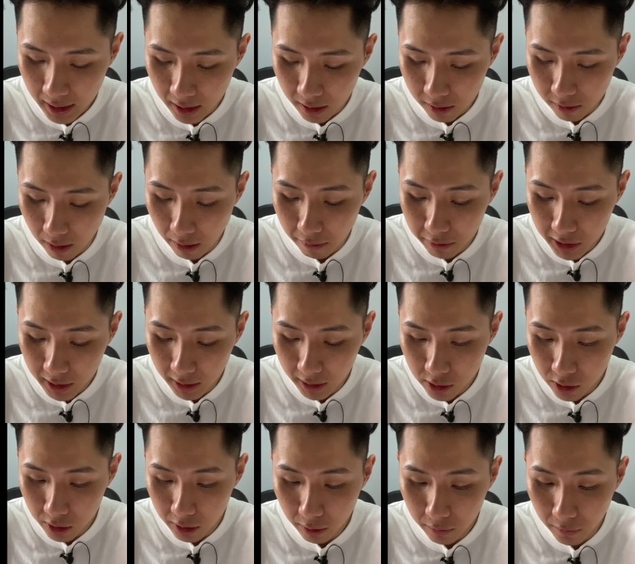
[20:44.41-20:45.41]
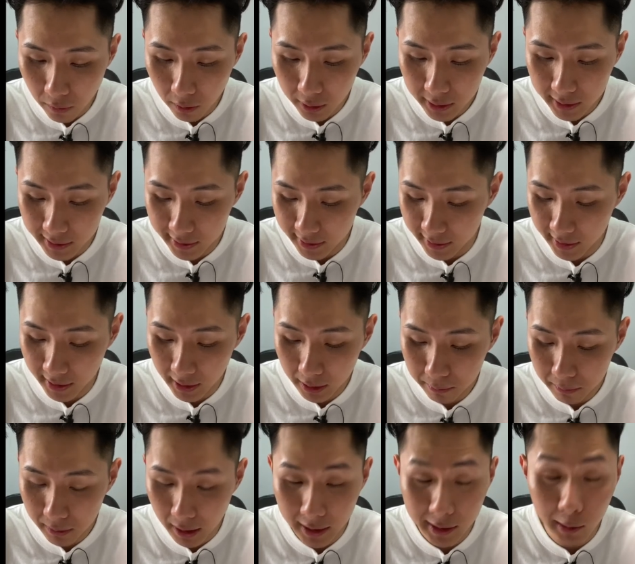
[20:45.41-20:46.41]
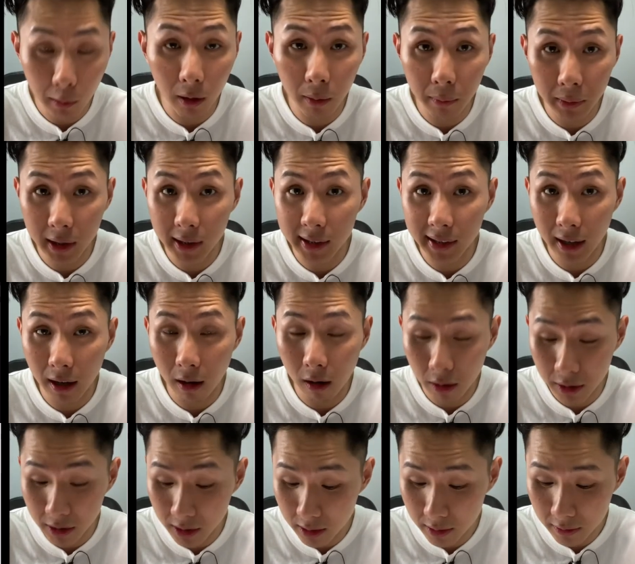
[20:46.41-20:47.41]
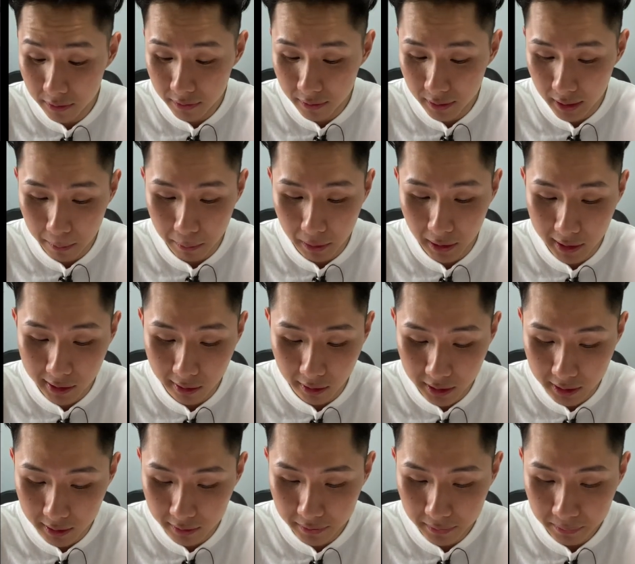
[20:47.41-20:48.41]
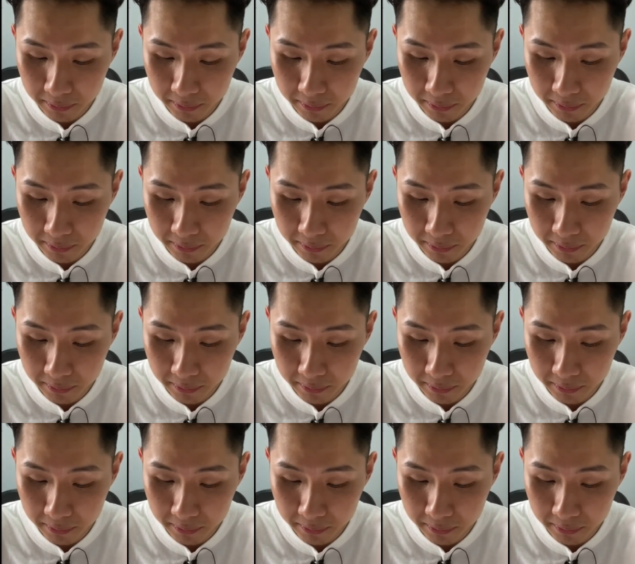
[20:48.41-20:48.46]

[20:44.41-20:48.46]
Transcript: Gravitational force is the same as well because they are on Earth, they're placed on Earth.